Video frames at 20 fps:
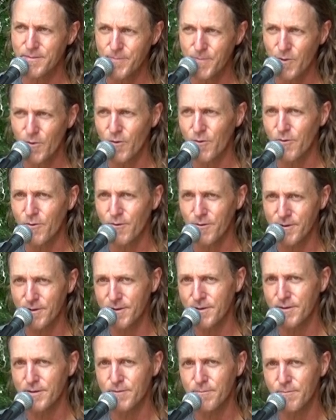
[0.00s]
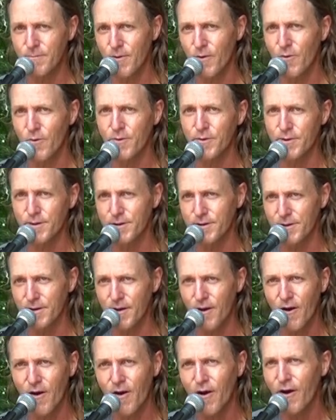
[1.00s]
up early in the morning and
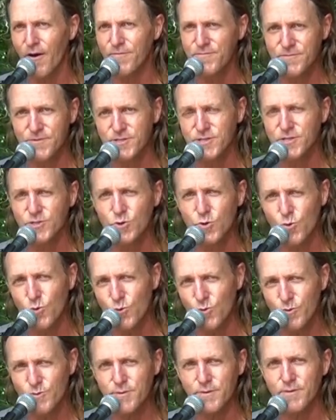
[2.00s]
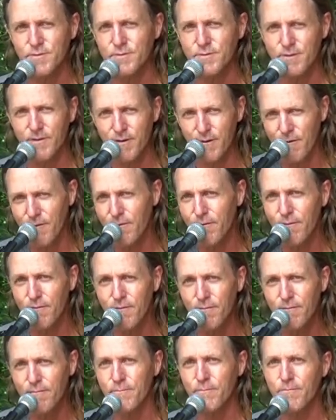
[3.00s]
off to school you
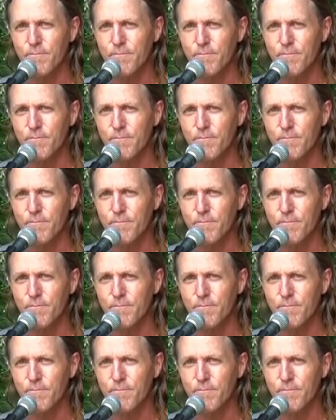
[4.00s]
go.